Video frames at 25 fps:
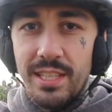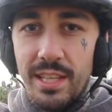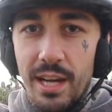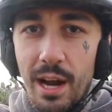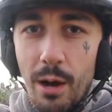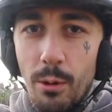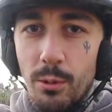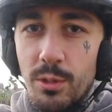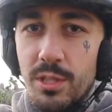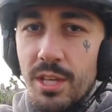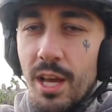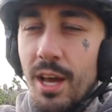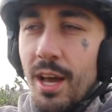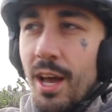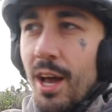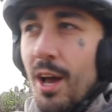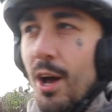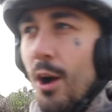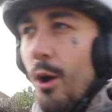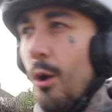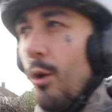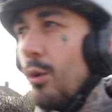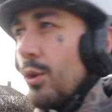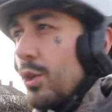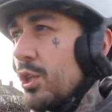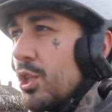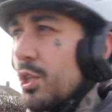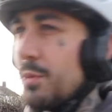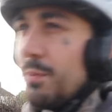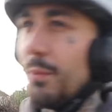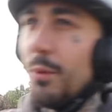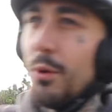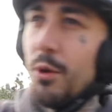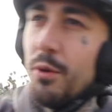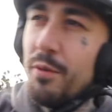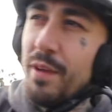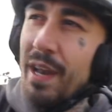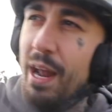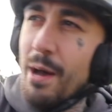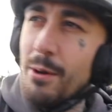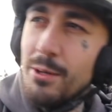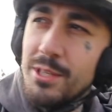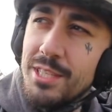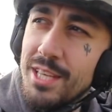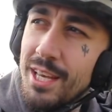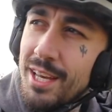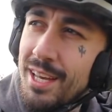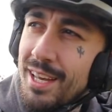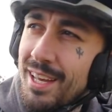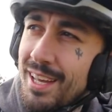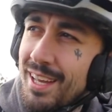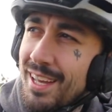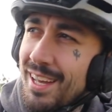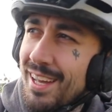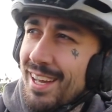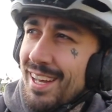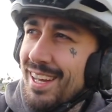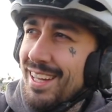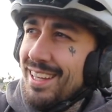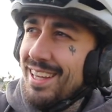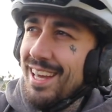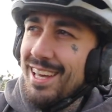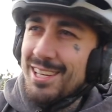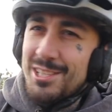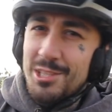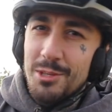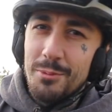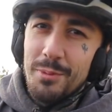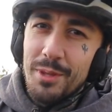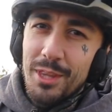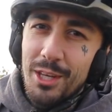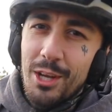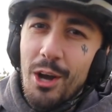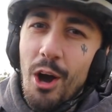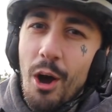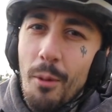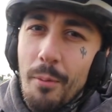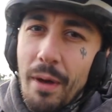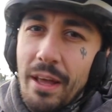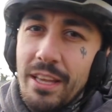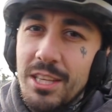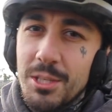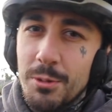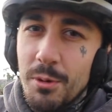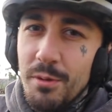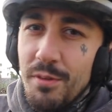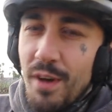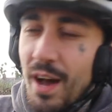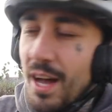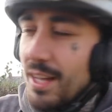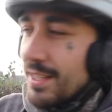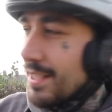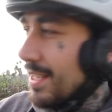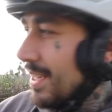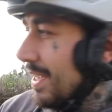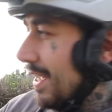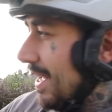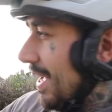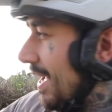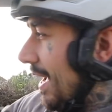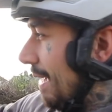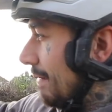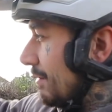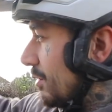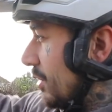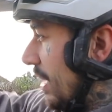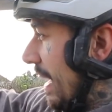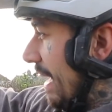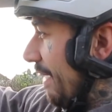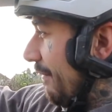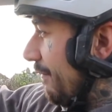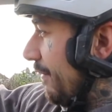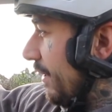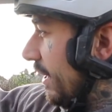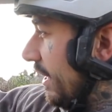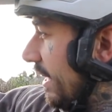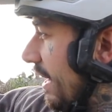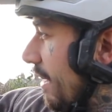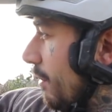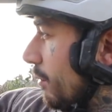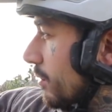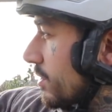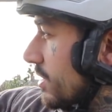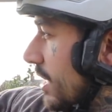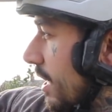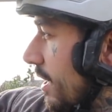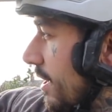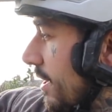it out or smooth it out. There's some of the comments we've had. I'm trying to figure out